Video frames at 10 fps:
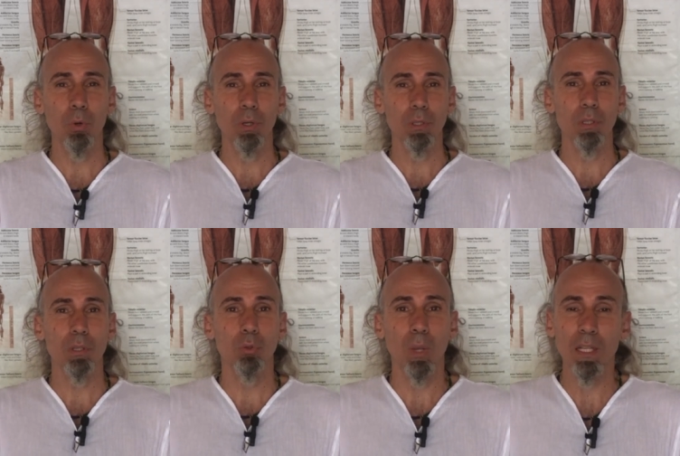
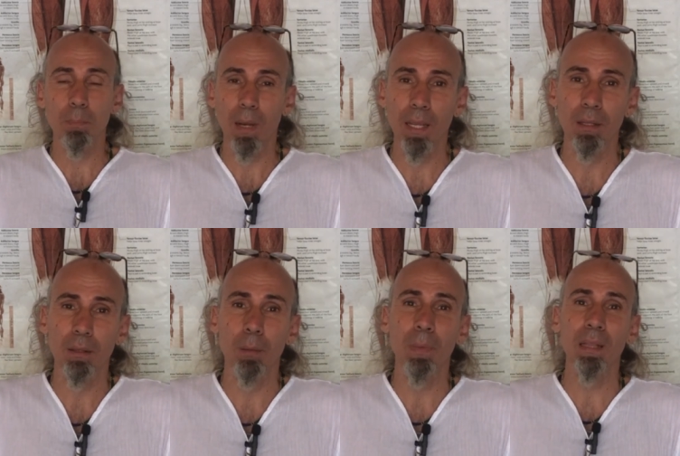words to
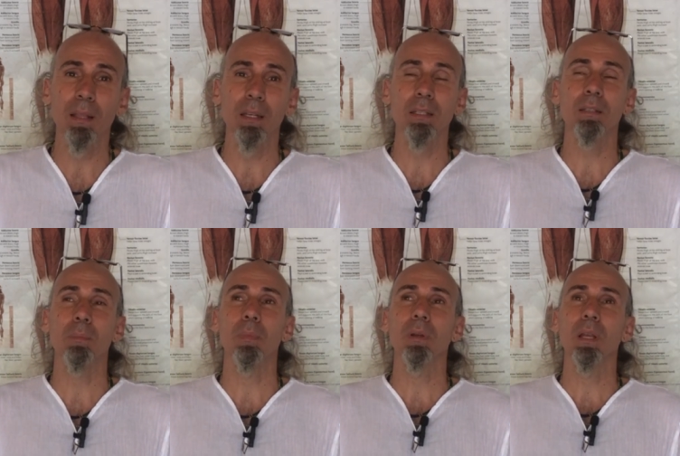explain the
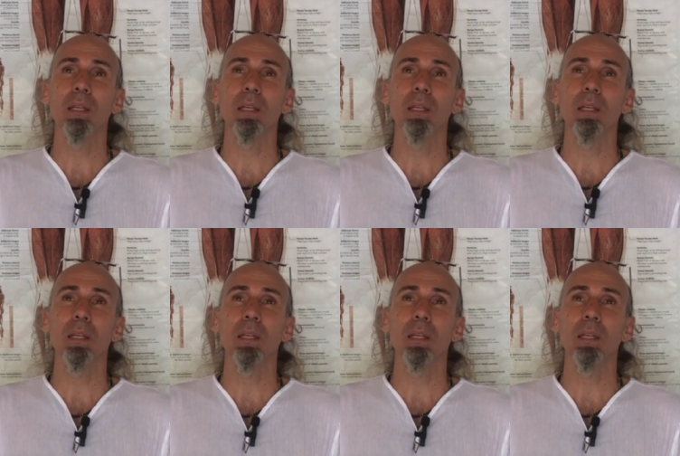mentalism.